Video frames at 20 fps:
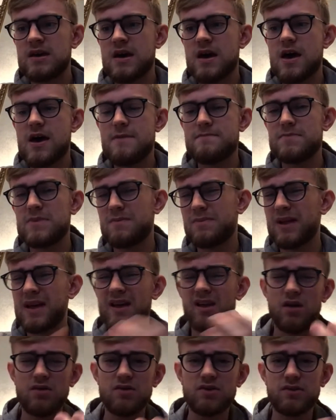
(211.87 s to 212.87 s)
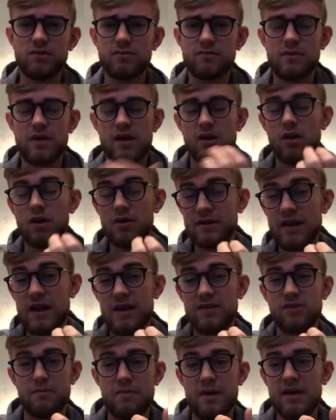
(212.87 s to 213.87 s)
You played
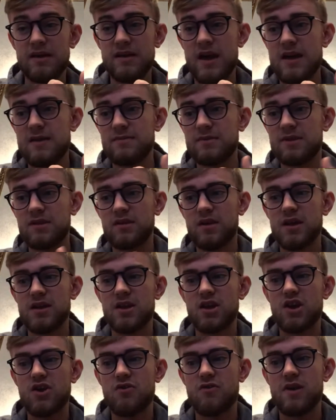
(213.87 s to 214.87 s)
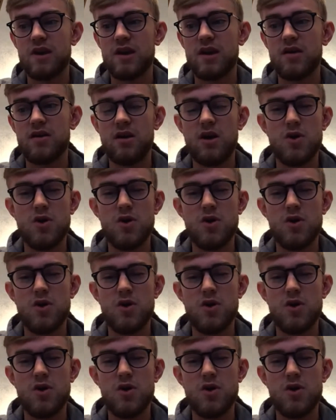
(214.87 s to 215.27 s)
alongside some big names in your career.